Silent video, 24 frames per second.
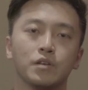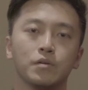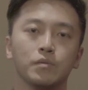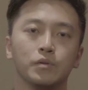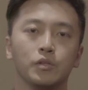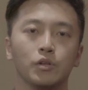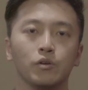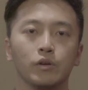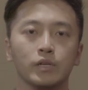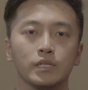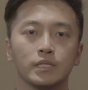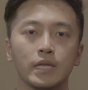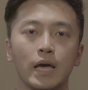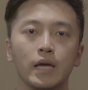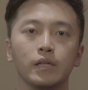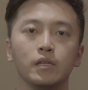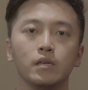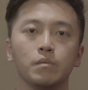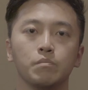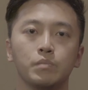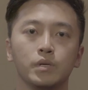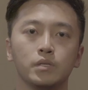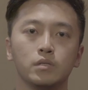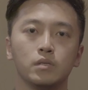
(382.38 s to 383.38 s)
some you know,
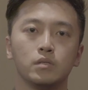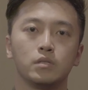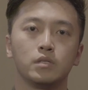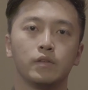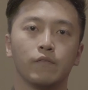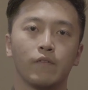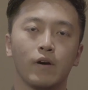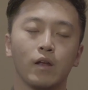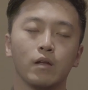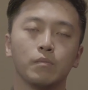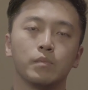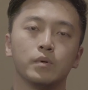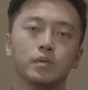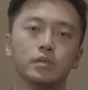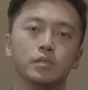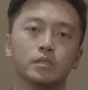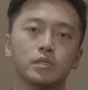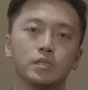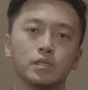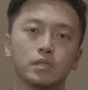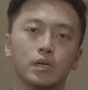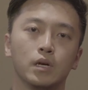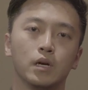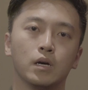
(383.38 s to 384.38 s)
exciting business
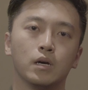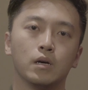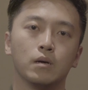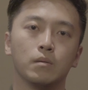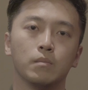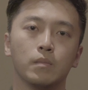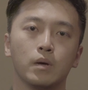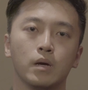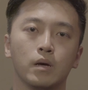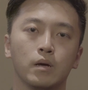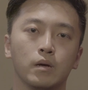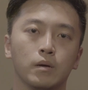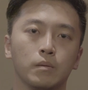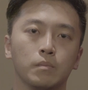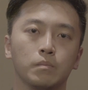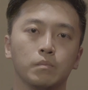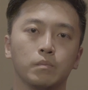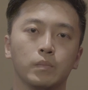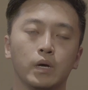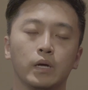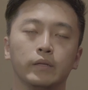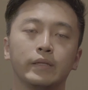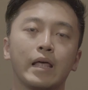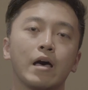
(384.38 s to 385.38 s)
development um, uh,
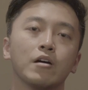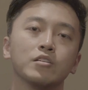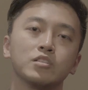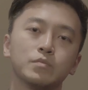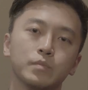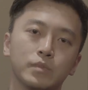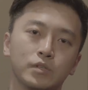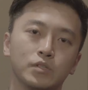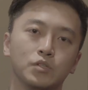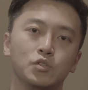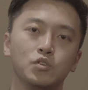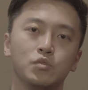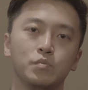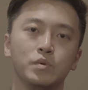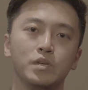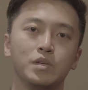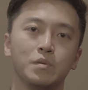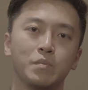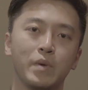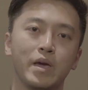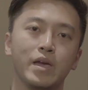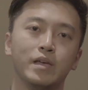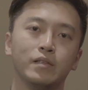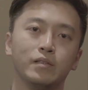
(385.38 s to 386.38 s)
announcement to
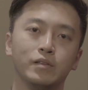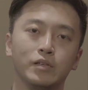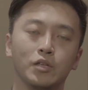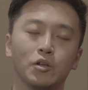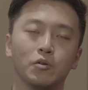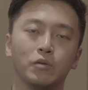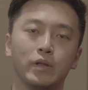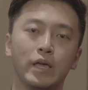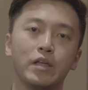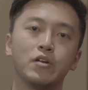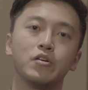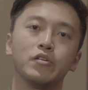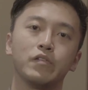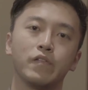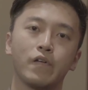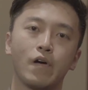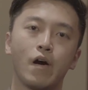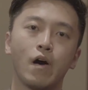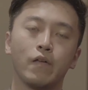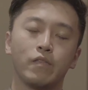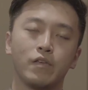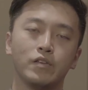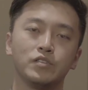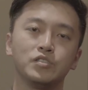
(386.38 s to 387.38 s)
be made you know, later
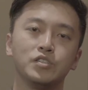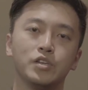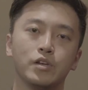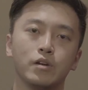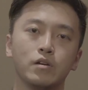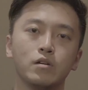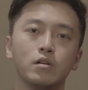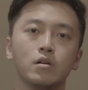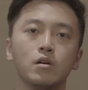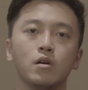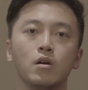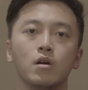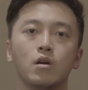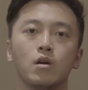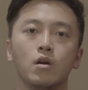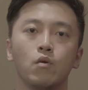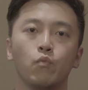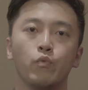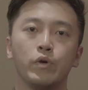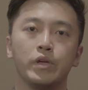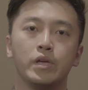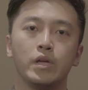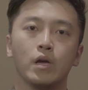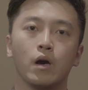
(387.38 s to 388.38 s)
on this year.
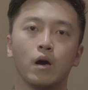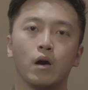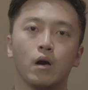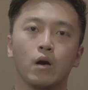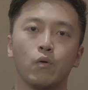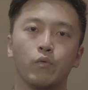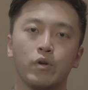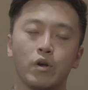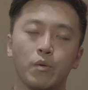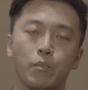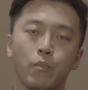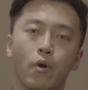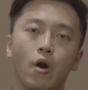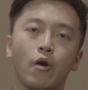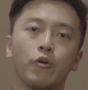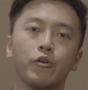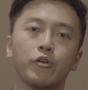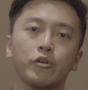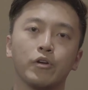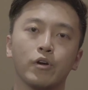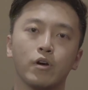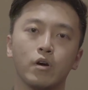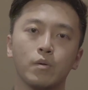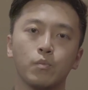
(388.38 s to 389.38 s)
We, uh, we are
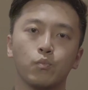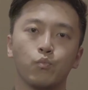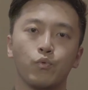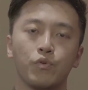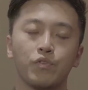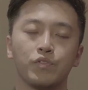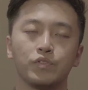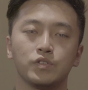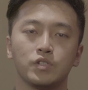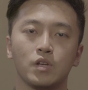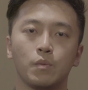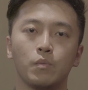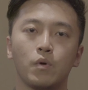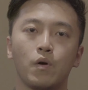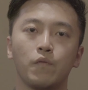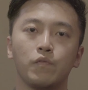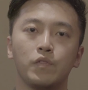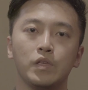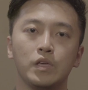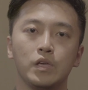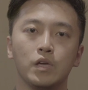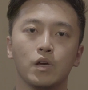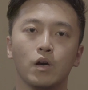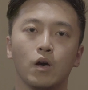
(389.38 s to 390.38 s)
partnering up with some
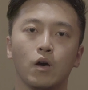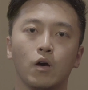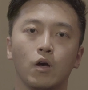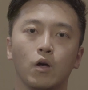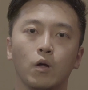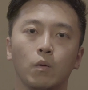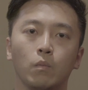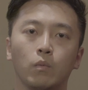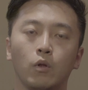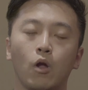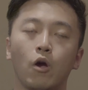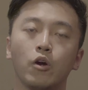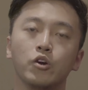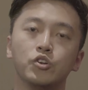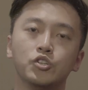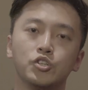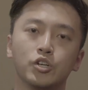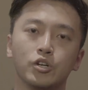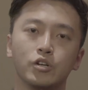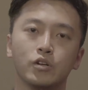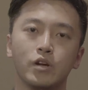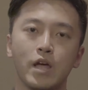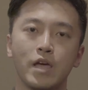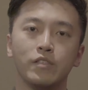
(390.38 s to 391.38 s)
of the uh,
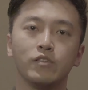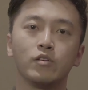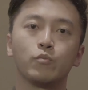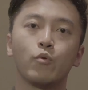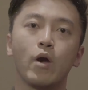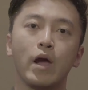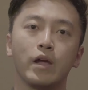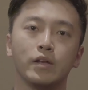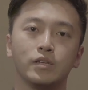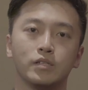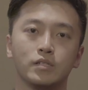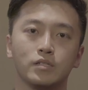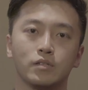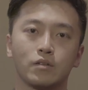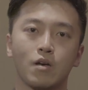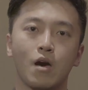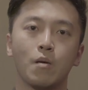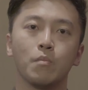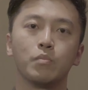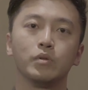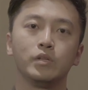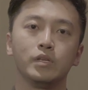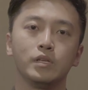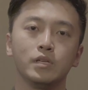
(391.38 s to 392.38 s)
larger enterprise
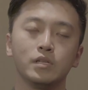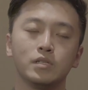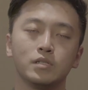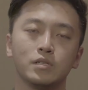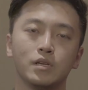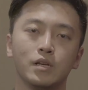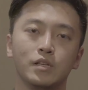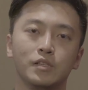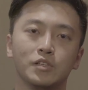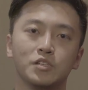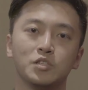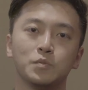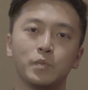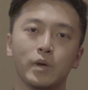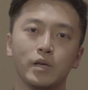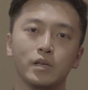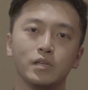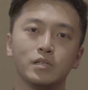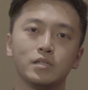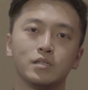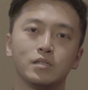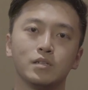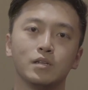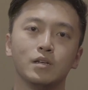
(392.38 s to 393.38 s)
companies in the
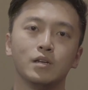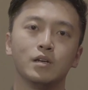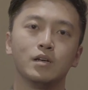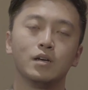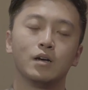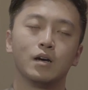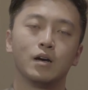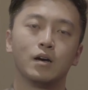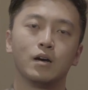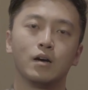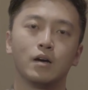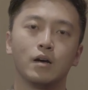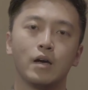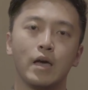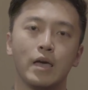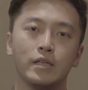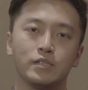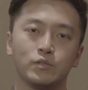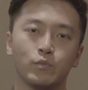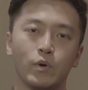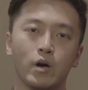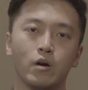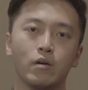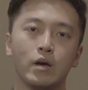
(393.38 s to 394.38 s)
space,
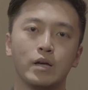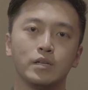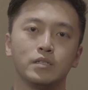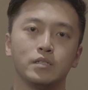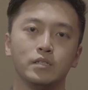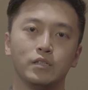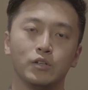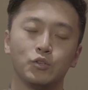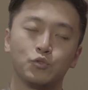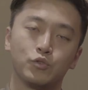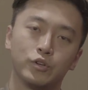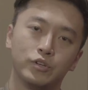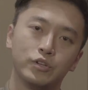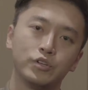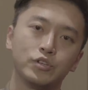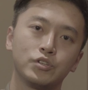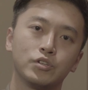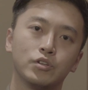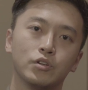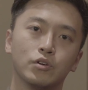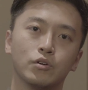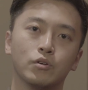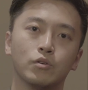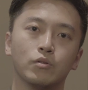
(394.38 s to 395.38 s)
as well as in the
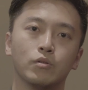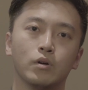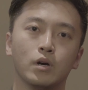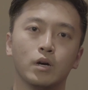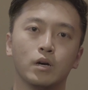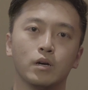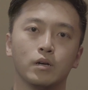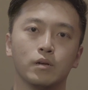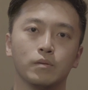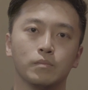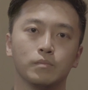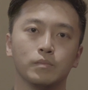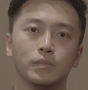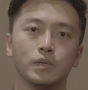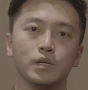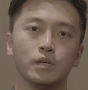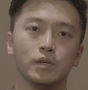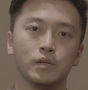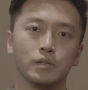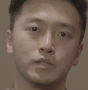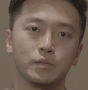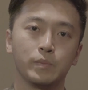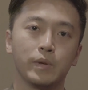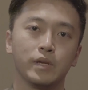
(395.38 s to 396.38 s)
traditional
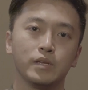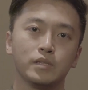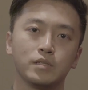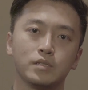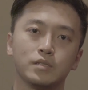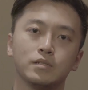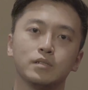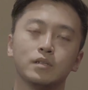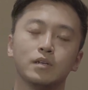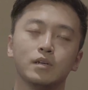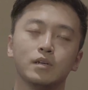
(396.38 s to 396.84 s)
um, space.